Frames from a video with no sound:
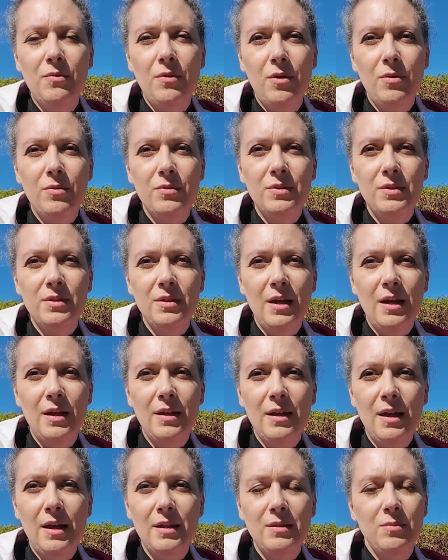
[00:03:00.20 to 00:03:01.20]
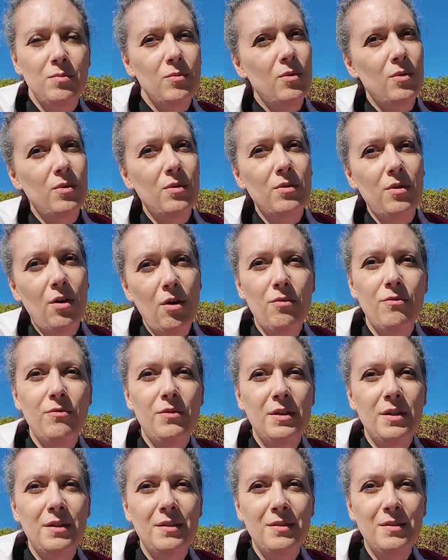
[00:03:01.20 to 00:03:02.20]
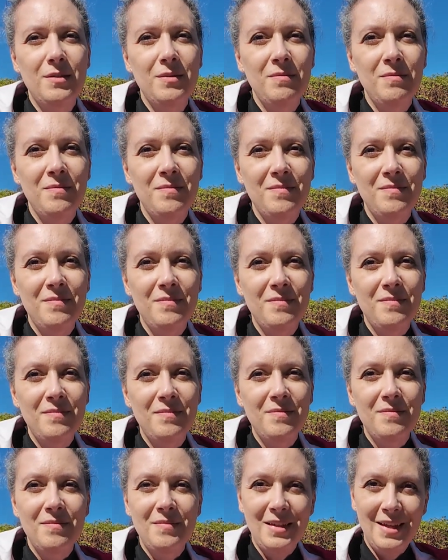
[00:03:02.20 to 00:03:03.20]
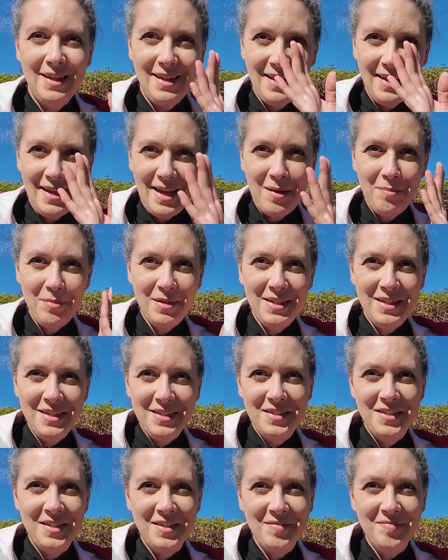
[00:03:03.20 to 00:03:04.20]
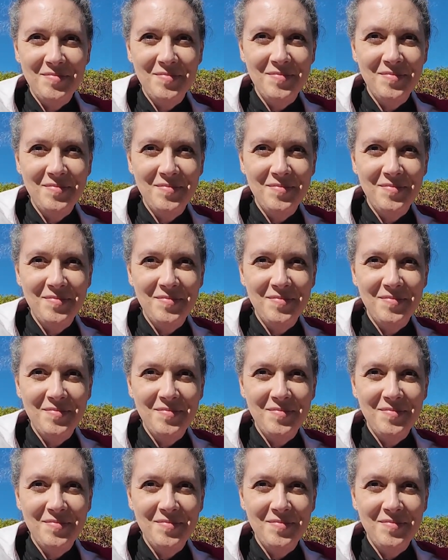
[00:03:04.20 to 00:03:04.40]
grows and gets more confident. Happy teaching!